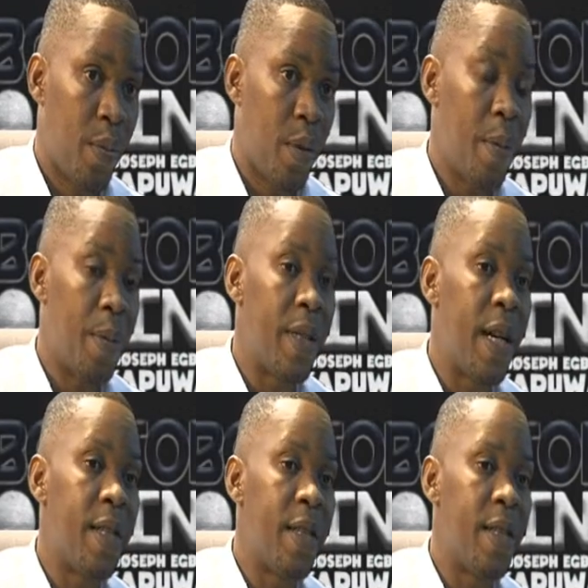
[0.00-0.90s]

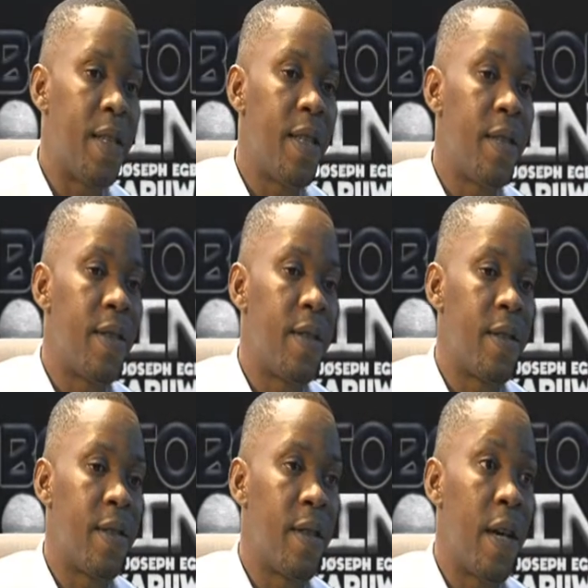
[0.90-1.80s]
hepatitis is
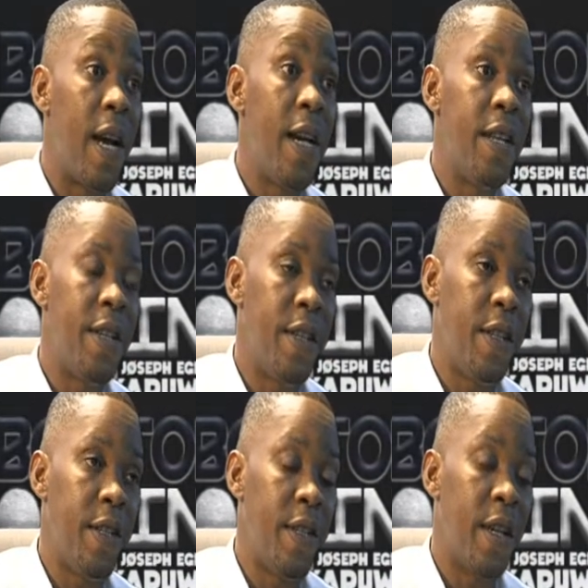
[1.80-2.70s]
highly
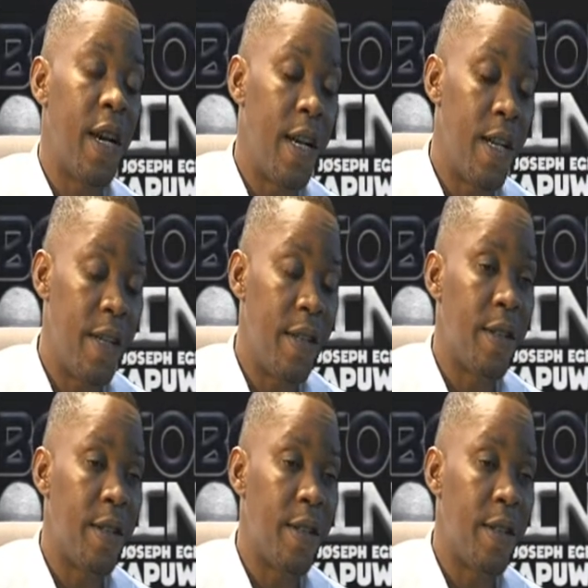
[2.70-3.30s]
deadly.